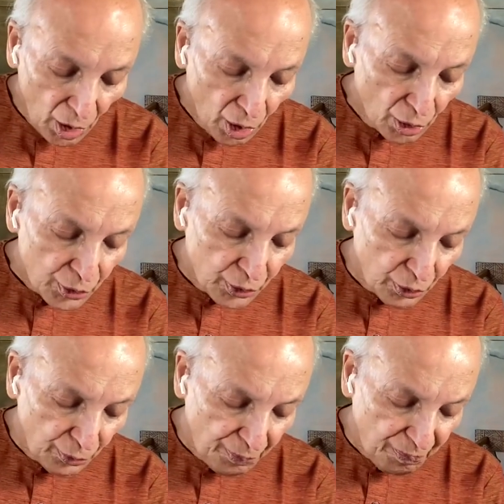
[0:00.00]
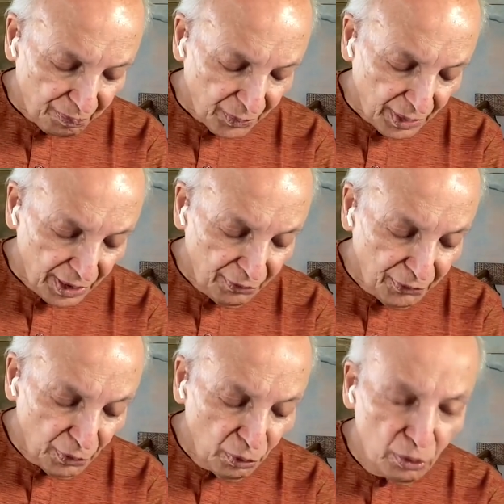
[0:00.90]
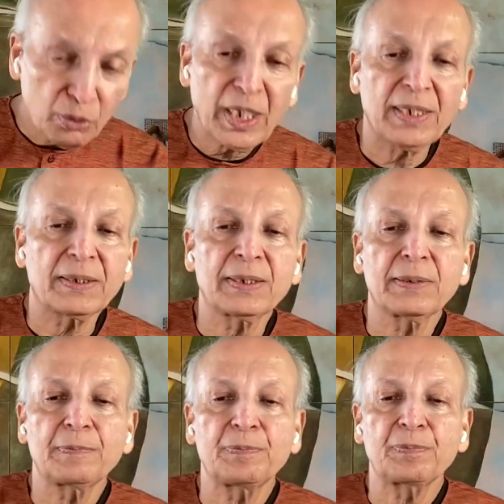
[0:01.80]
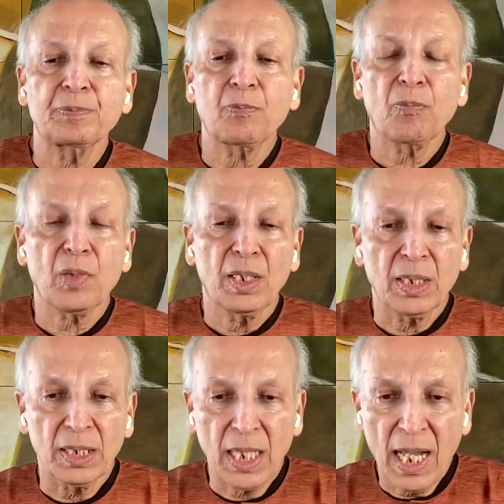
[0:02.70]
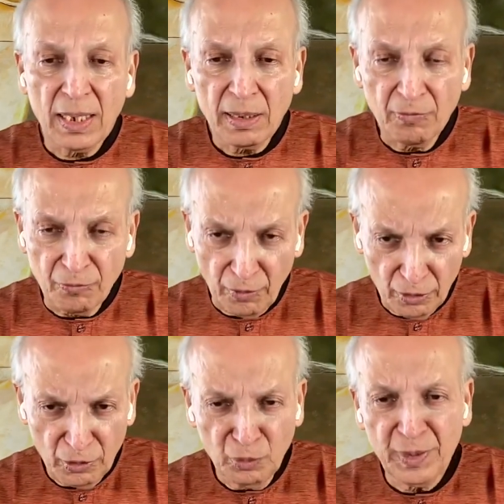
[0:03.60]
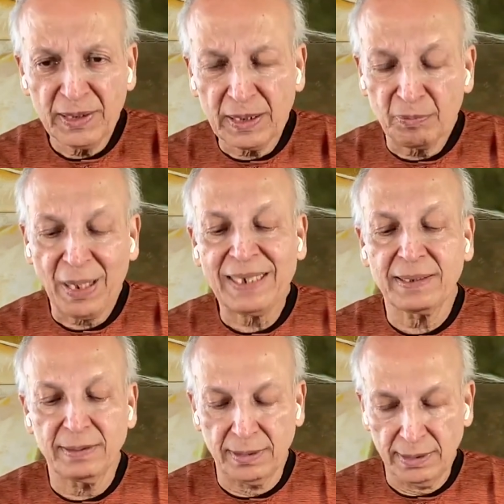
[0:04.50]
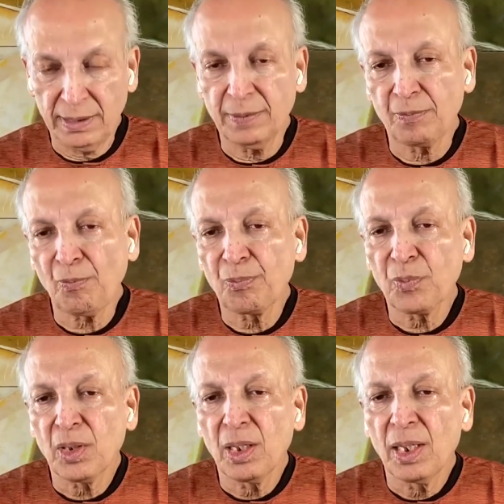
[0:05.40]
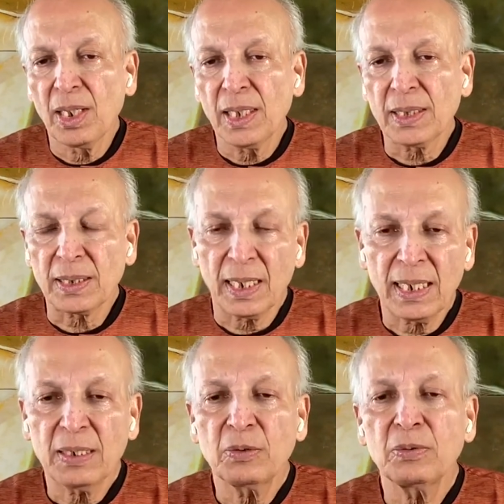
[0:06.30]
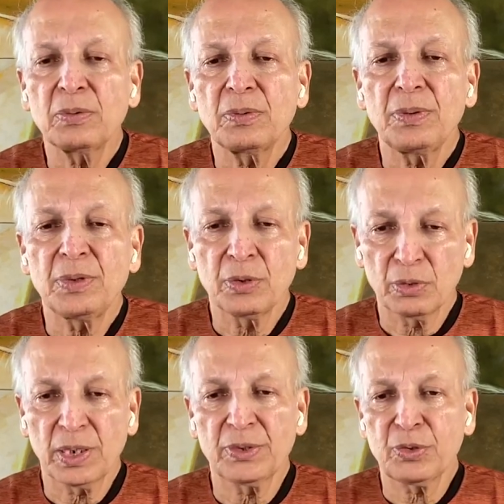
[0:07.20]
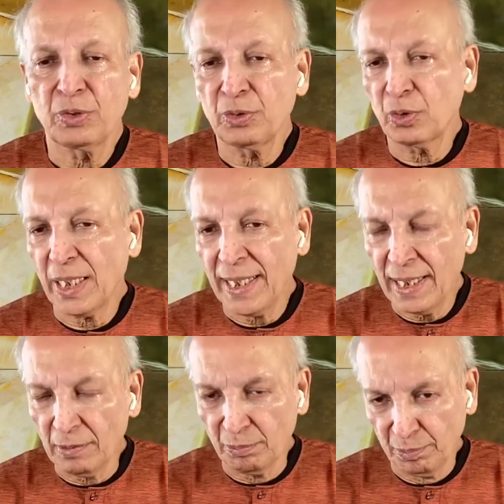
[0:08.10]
So if you look at the lung volume and capacity, that how yoga is going to help.